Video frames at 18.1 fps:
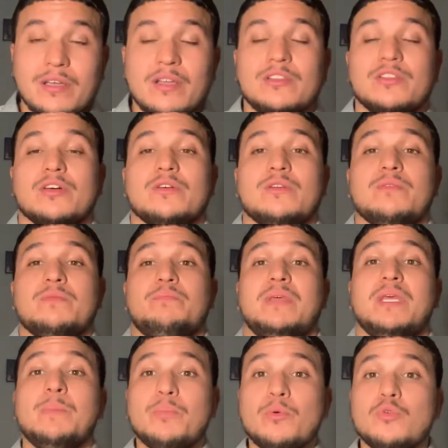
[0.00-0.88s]
the
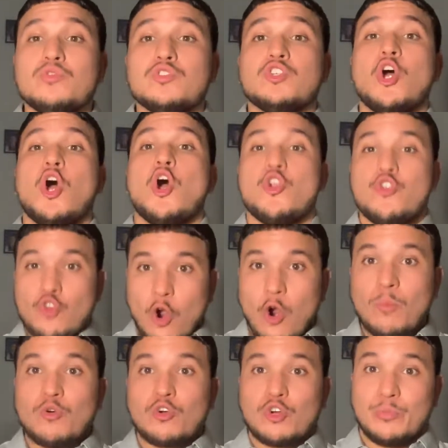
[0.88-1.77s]
people's
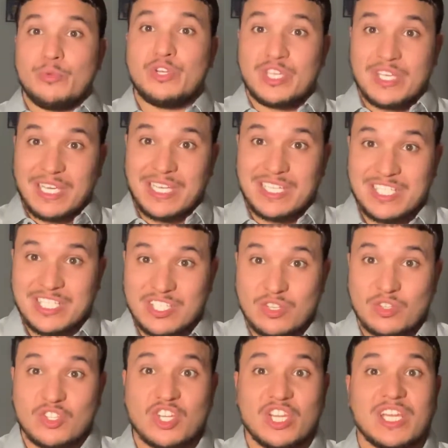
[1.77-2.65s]
normal communication
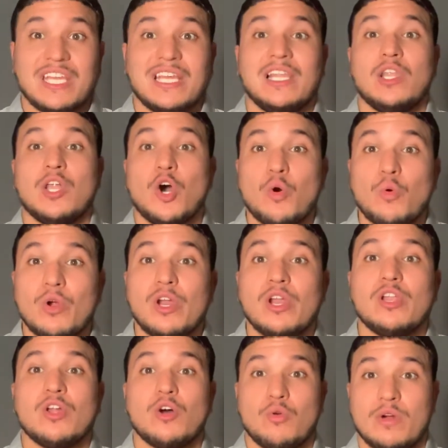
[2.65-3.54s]
skills are going to get lower
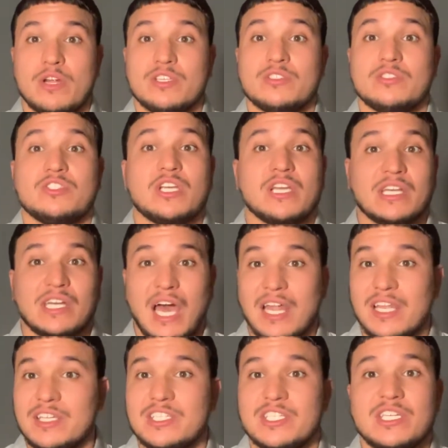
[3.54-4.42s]
and lower as
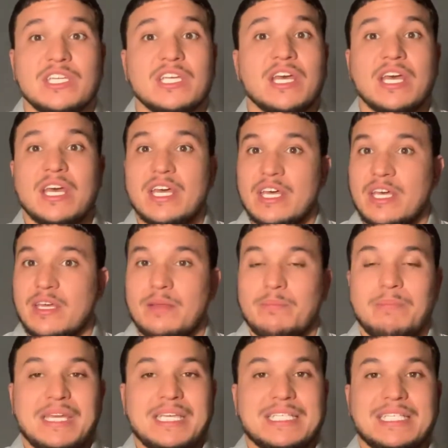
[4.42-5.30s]
technology
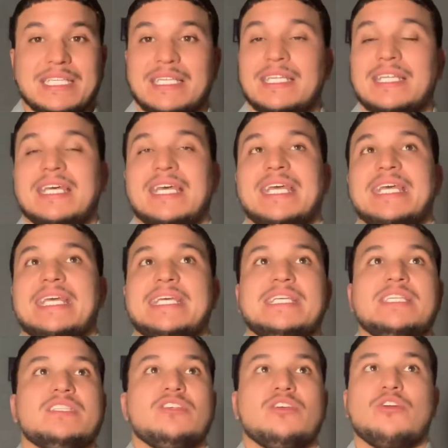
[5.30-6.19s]
makes it
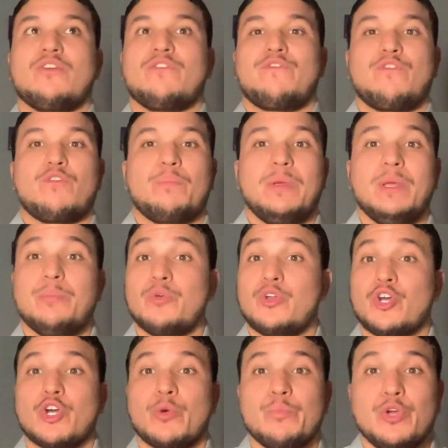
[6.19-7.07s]
easier for people
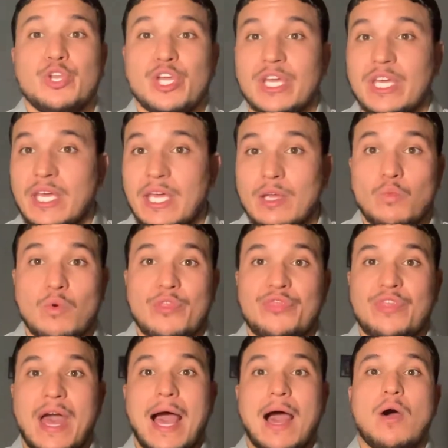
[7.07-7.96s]
to communicate
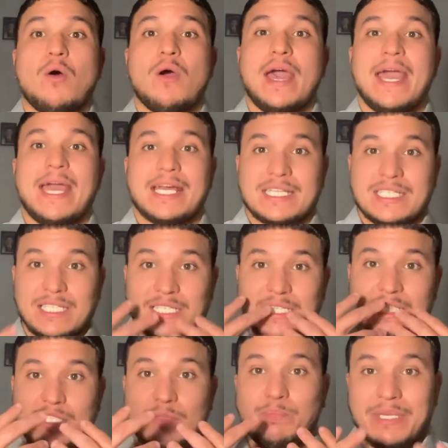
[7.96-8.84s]
without
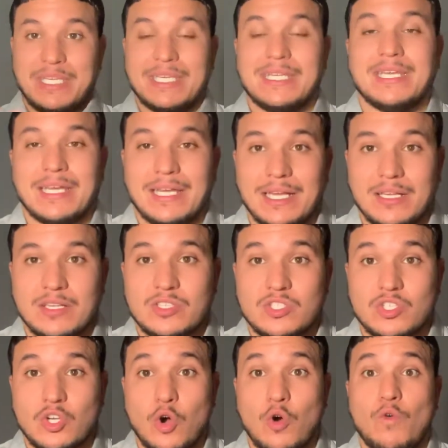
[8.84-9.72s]
actually speaking.
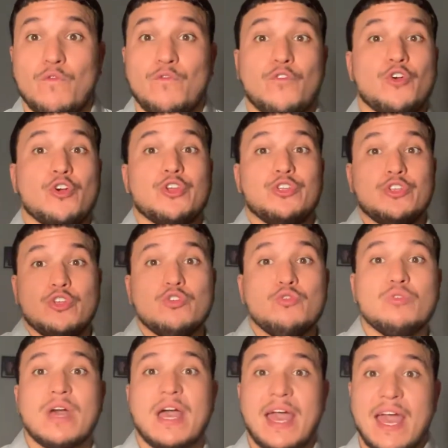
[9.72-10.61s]
So for
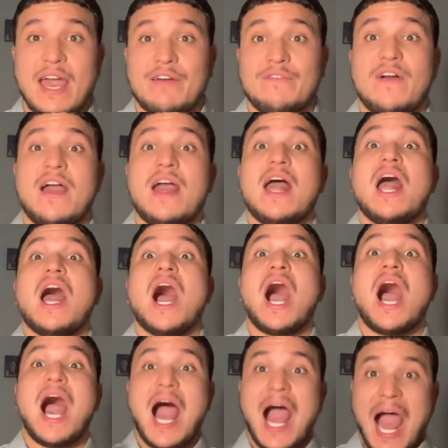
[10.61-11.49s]
you to have
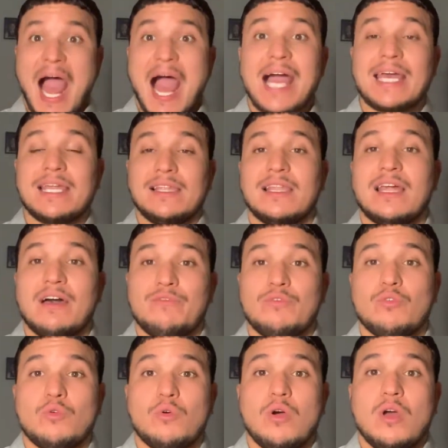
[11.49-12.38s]
a high
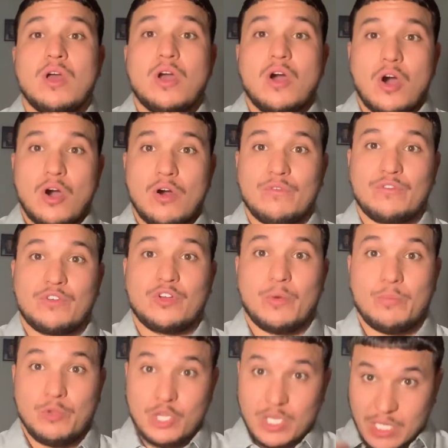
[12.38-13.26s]
level of
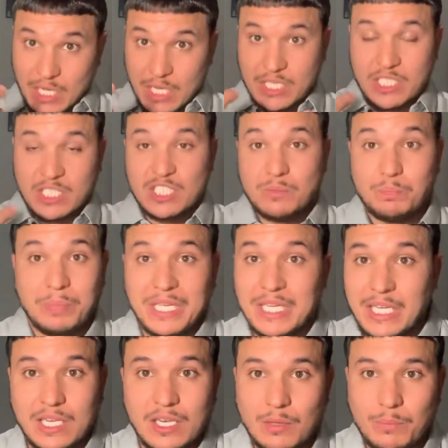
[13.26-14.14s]
communication,
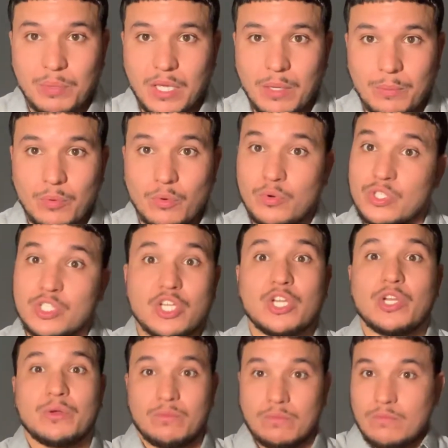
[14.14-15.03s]
speaking to people is
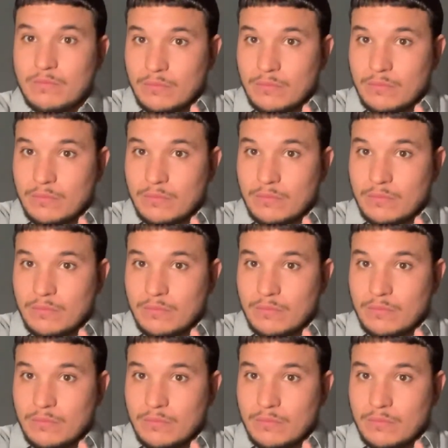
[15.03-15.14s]
gonna,